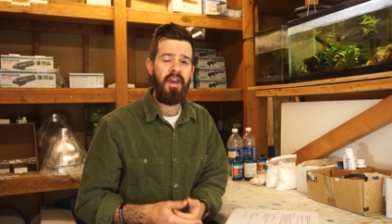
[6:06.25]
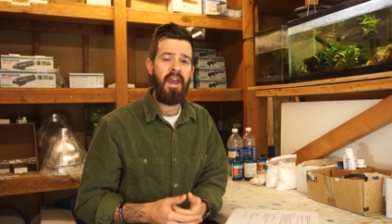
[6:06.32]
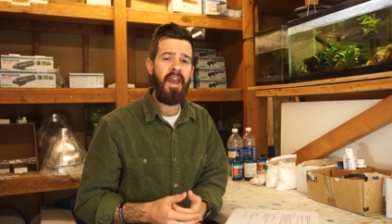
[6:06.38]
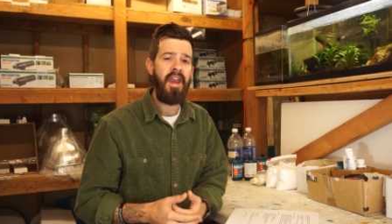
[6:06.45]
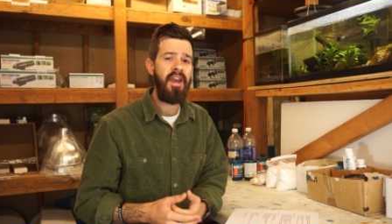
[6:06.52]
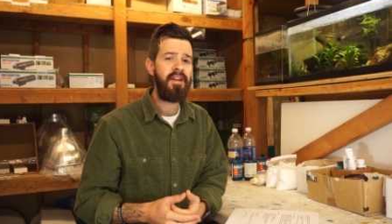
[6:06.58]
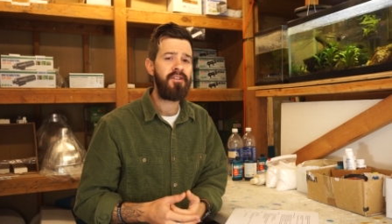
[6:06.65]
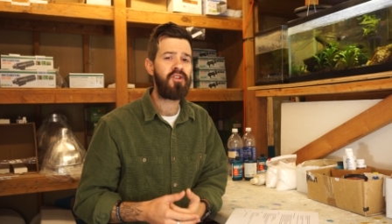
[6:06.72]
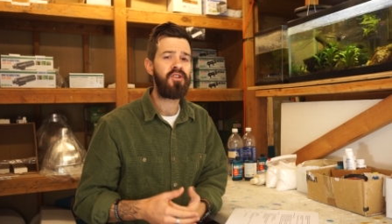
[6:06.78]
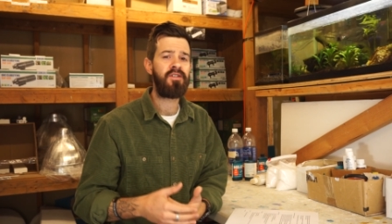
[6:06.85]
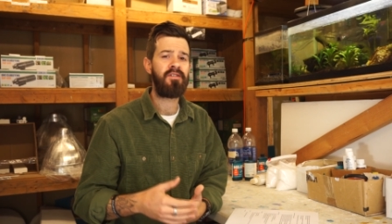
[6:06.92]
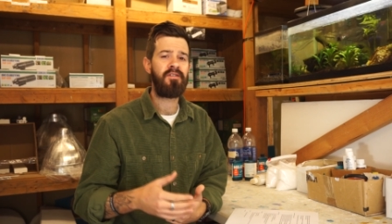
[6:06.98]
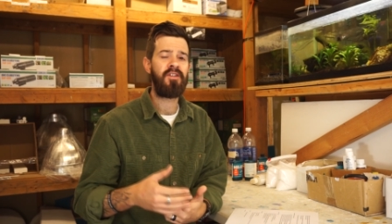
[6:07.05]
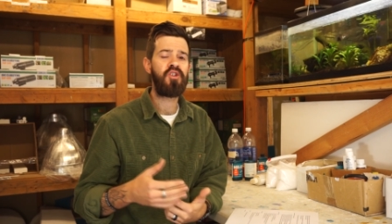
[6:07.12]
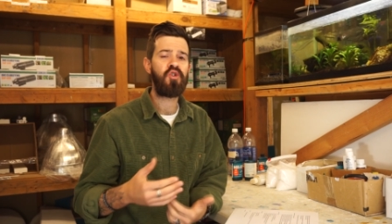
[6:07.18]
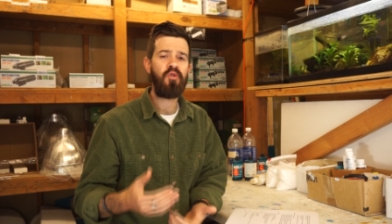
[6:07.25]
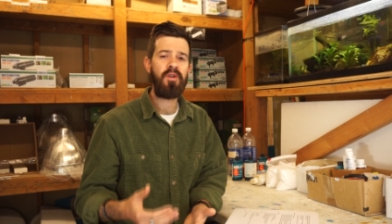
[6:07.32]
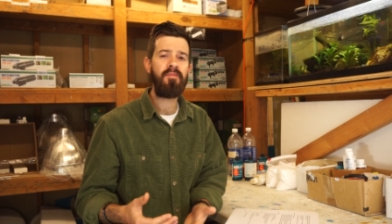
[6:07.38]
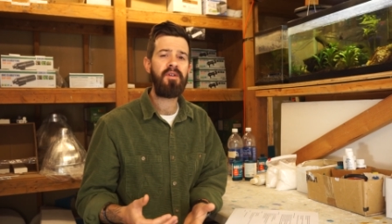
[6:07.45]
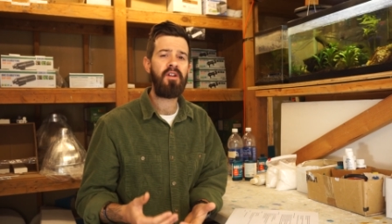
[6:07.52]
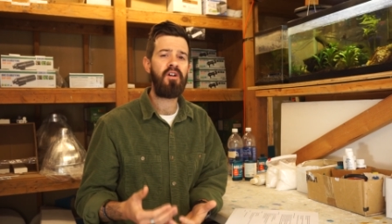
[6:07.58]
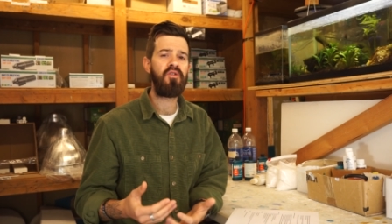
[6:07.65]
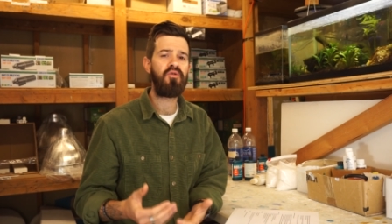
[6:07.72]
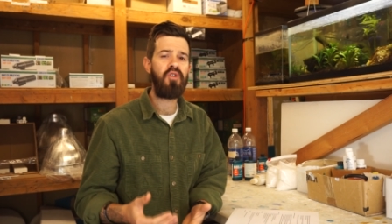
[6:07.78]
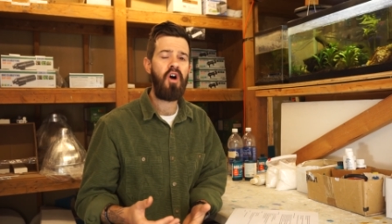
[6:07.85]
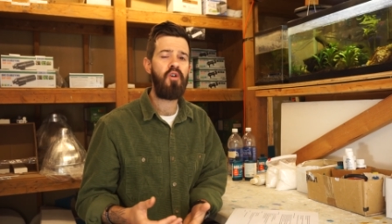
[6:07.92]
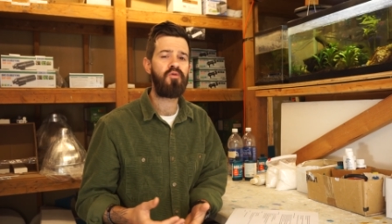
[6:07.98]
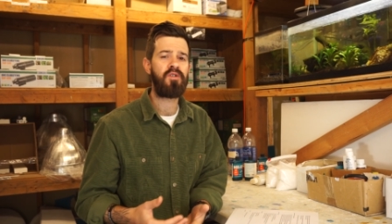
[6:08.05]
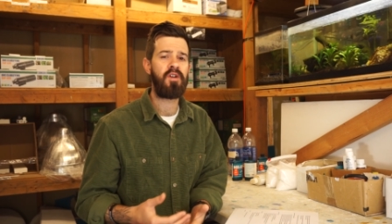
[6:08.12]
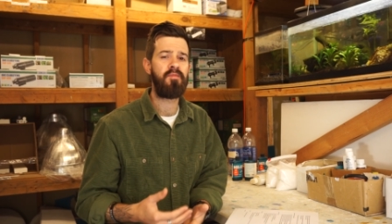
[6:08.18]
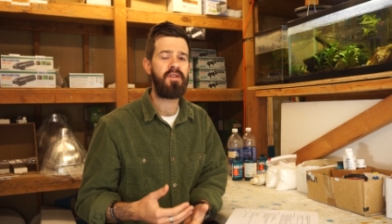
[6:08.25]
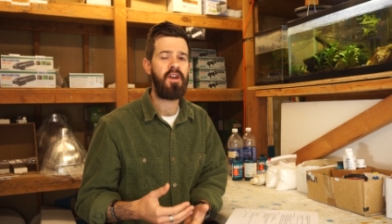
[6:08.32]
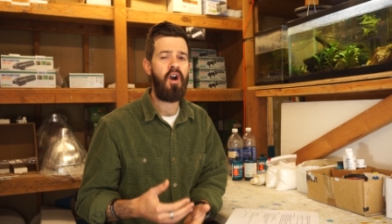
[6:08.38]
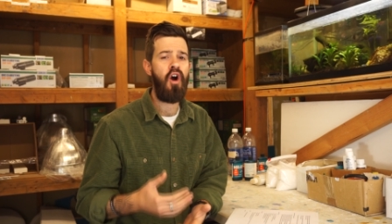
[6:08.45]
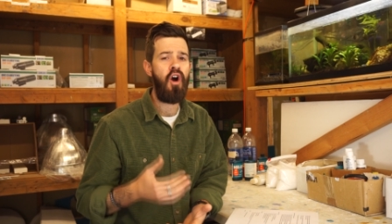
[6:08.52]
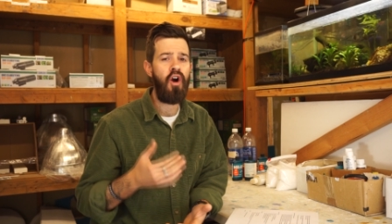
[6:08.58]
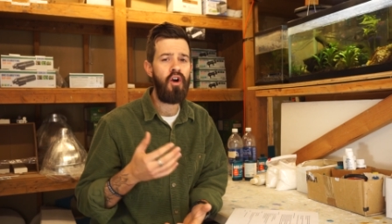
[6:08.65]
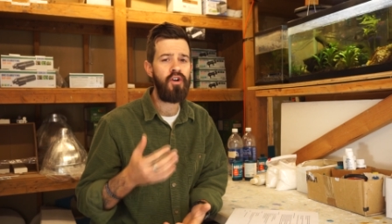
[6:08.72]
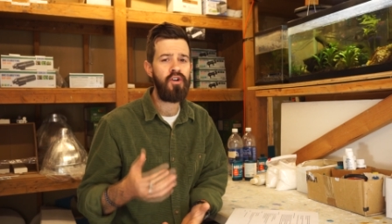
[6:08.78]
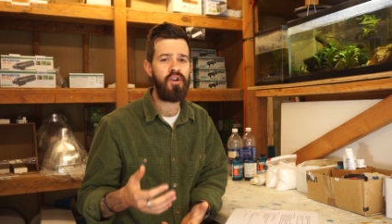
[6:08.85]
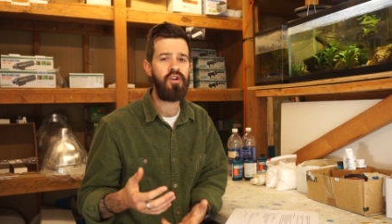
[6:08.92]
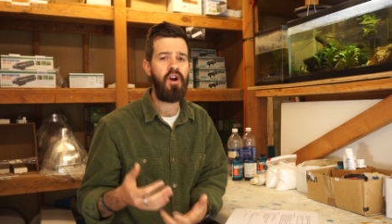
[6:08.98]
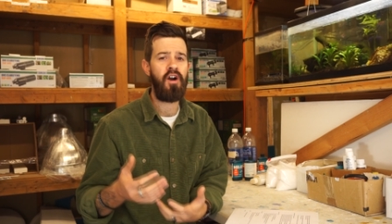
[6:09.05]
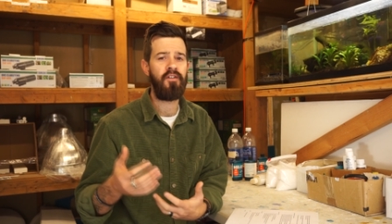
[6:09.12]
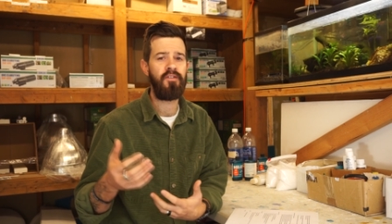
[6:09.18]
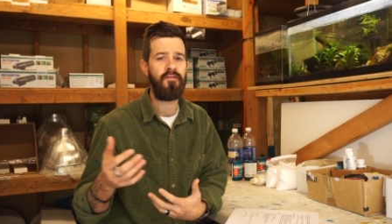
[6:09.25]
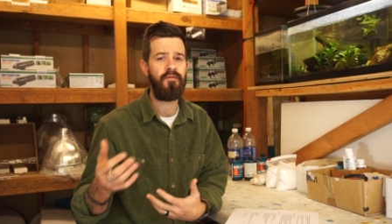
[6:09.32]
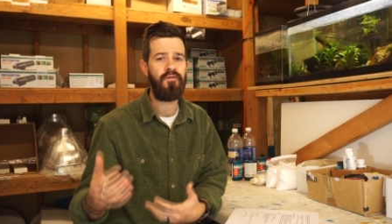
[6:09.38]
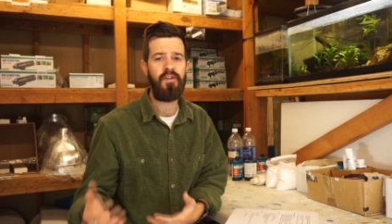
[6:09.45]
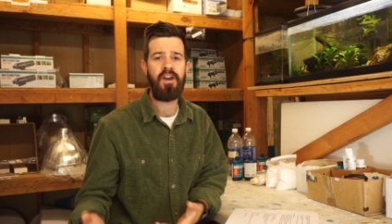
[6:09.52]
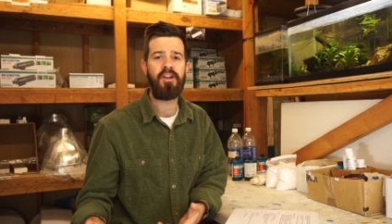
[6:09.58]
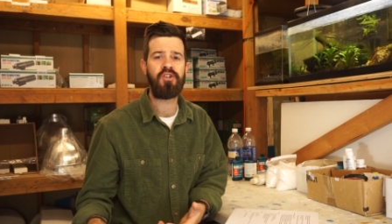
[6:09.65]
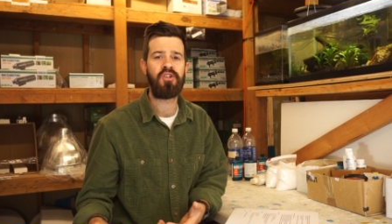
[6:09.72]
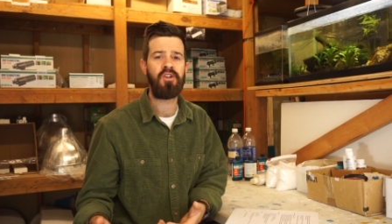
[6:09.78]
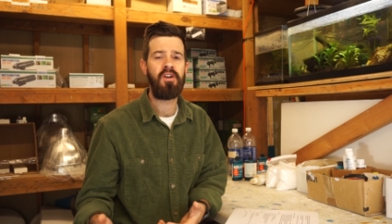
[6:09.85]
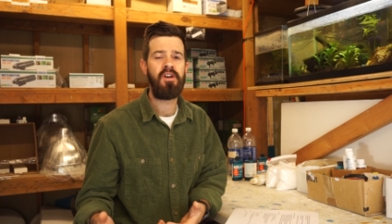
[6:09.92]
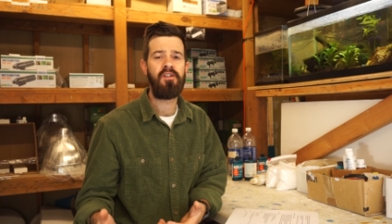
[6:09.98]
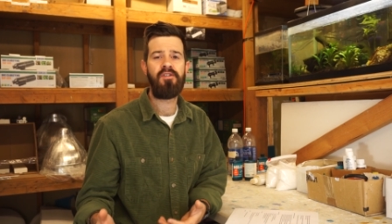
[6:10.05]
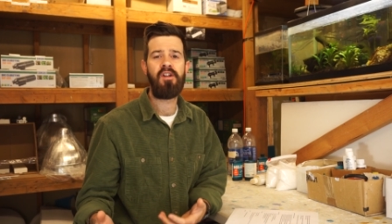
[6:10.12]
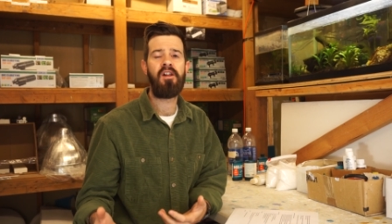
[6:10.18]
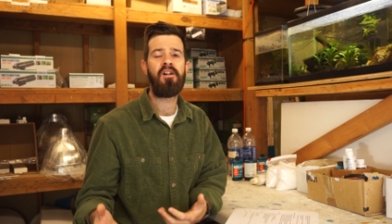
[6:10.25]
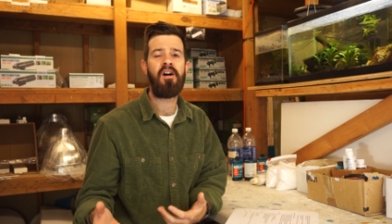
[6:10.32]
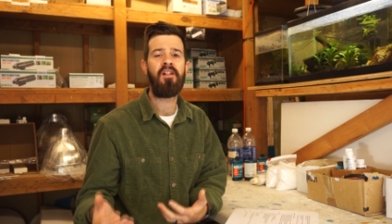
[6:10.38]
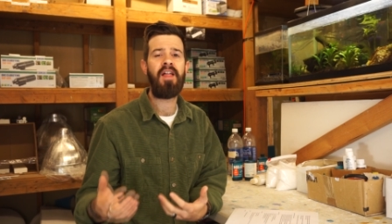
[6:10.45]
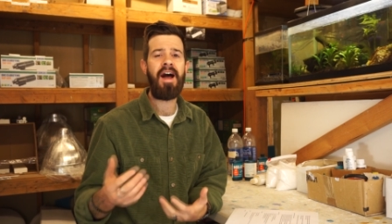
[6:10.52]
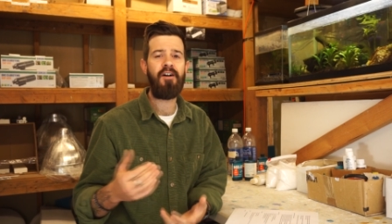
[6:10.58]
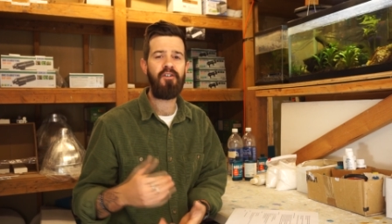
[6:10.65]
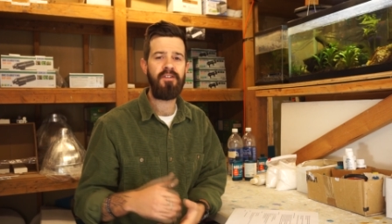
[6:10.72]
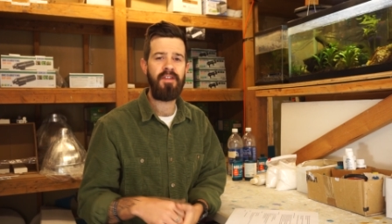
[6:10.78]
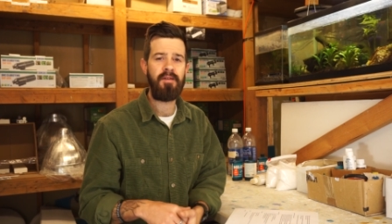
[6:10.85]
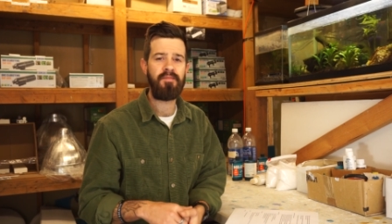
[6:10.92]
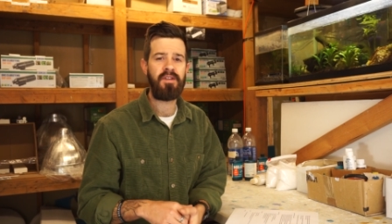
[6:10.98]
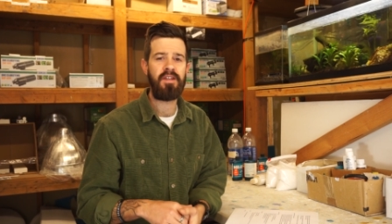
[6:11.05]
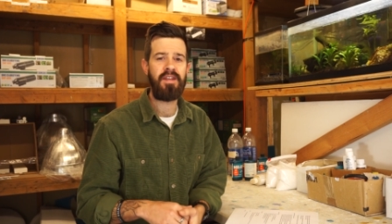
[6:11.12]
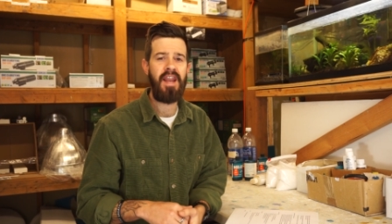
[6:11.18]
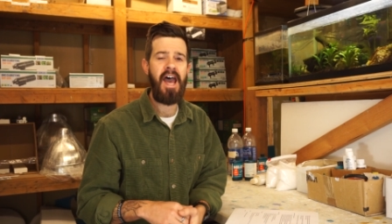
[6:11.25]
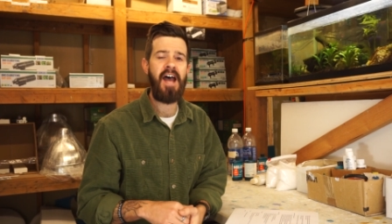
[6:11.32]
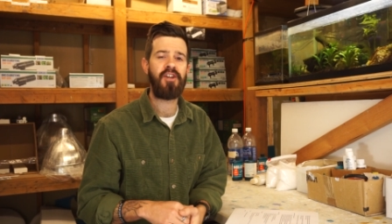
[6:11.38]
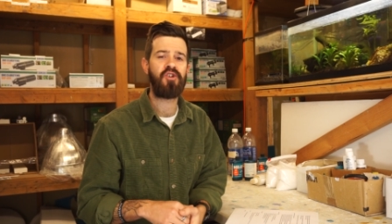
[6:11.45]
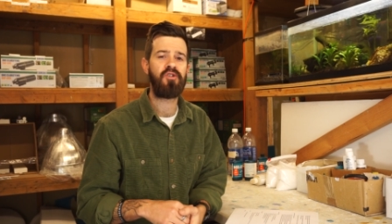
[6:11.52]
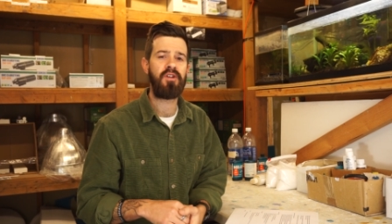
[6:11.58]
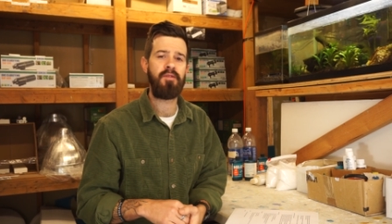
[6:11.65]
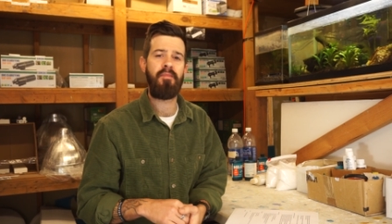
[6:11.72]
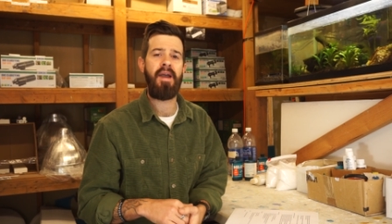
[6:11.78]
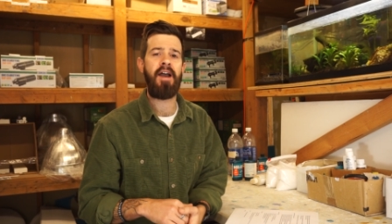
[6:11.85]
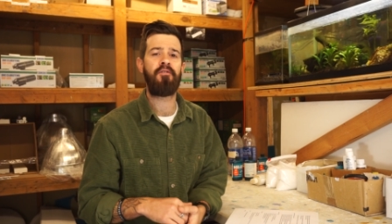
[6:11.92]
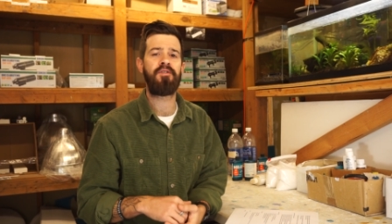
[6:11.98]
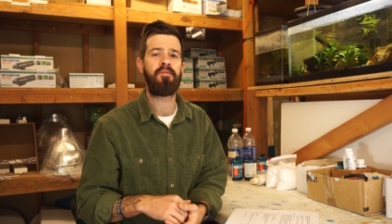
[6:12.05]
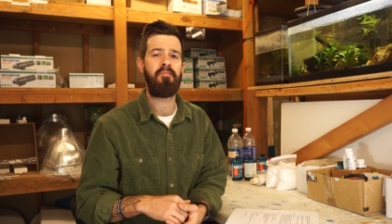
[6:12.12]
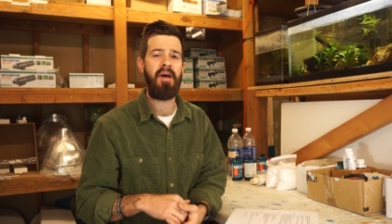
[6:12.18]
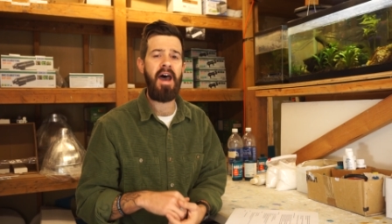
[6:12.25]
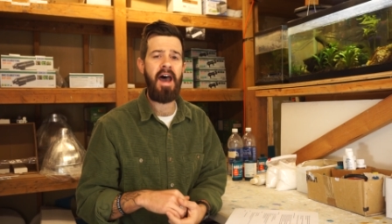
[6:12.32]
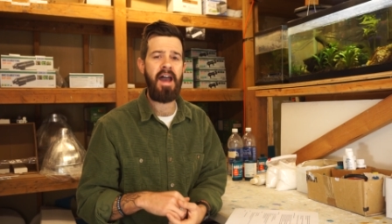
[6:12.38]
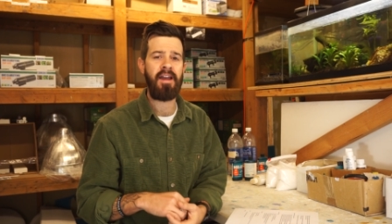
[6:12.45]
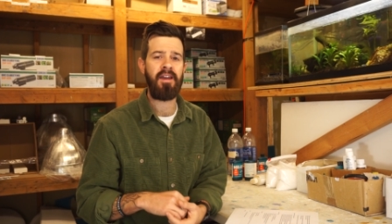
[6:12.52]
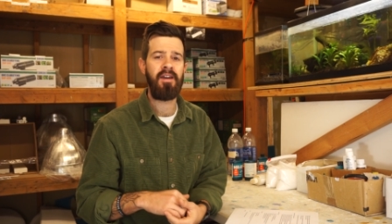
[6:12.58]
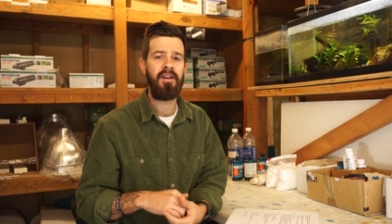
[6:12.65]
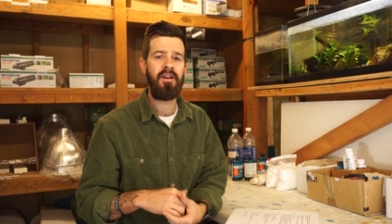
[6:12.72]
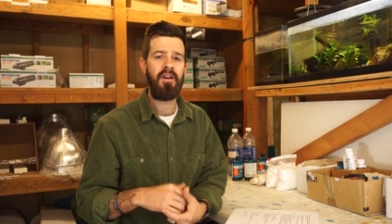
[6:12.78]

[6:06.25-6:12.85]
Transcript: and just the treatment alone could be harder on the fish, you know, allowing them to naturally bounce back